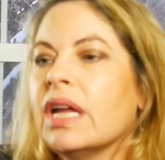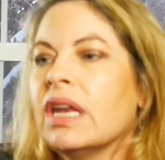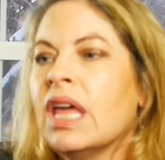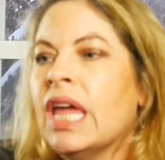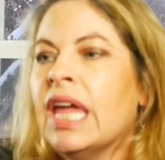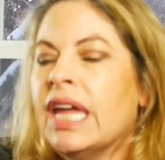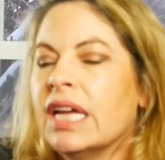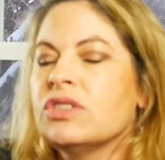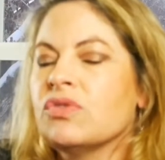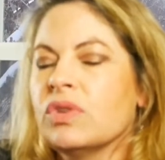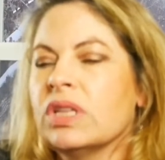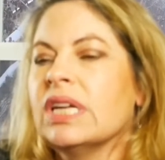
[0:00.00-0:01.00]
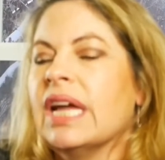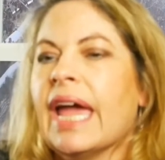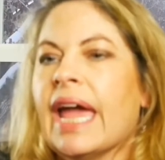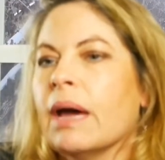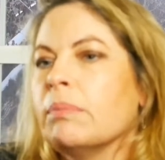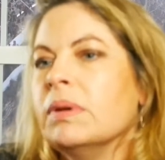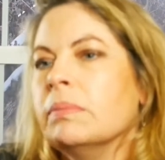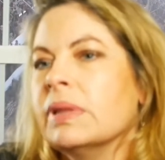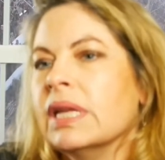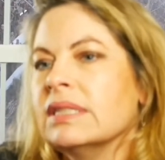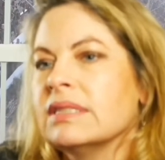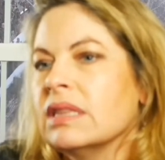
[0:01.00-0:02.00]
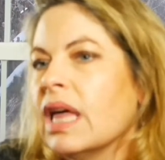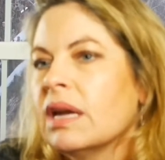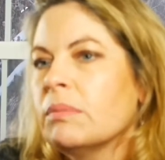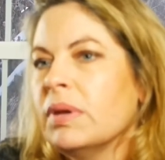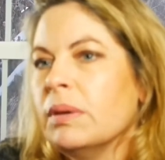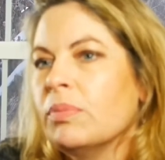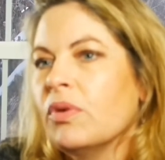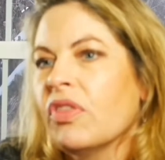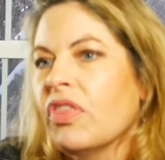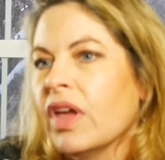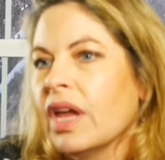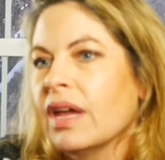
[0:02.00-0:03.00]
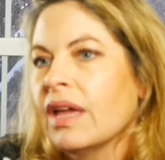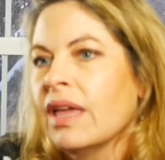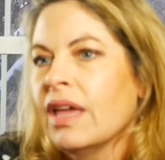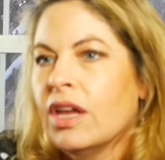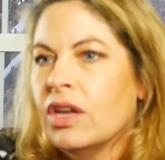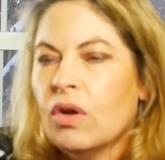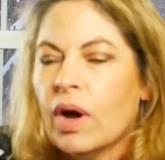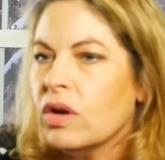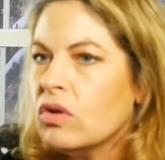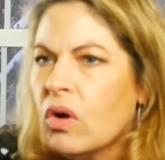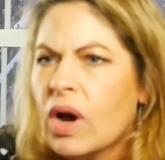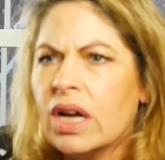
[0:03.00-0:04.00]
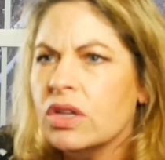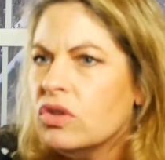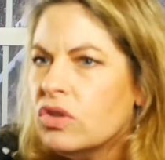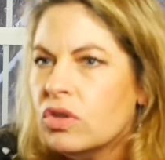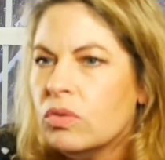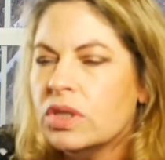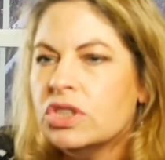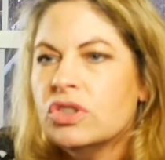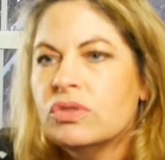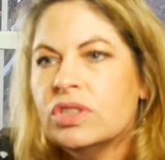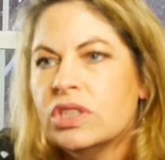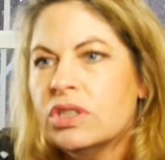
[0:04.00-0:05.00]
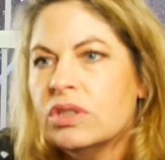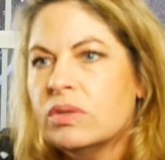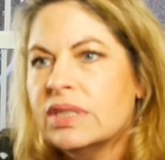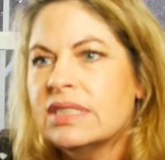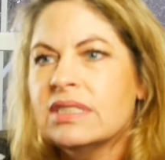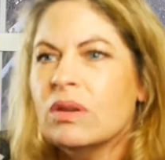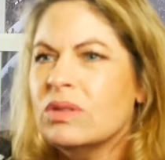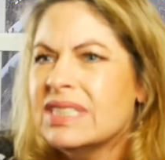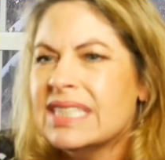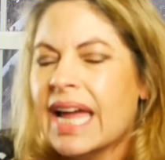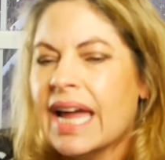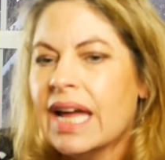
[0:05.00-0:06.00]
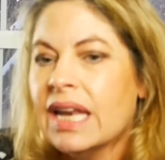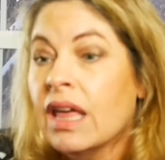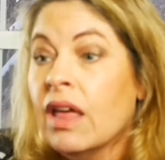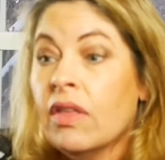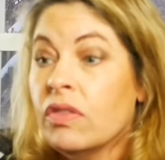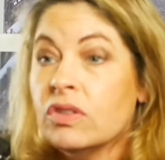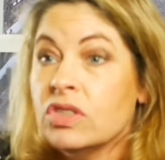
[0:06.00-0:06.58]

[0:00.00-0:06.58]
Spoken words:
And it's really a happy place. A lot of people think, you know, I don't know how you do what you do. It's so sad.